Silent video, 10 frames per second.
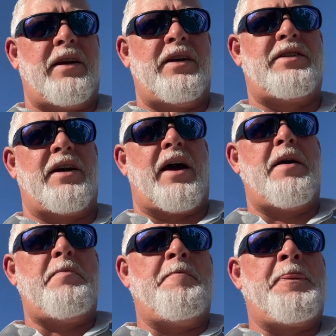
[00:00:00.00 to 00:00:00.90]
Eastern
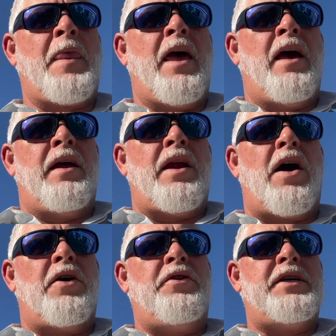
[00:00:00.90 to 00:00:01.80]
Cape.
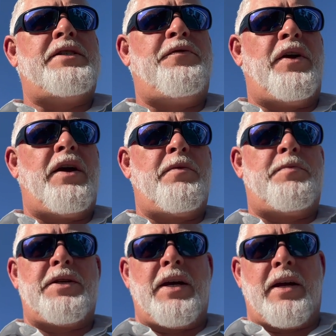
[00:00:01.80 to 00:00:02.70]
Now, this video in
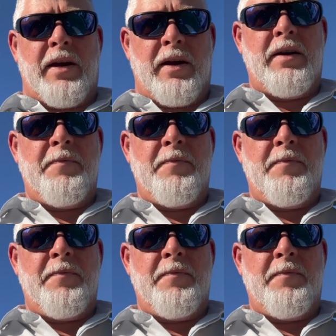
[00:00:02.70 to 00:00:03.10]
particular,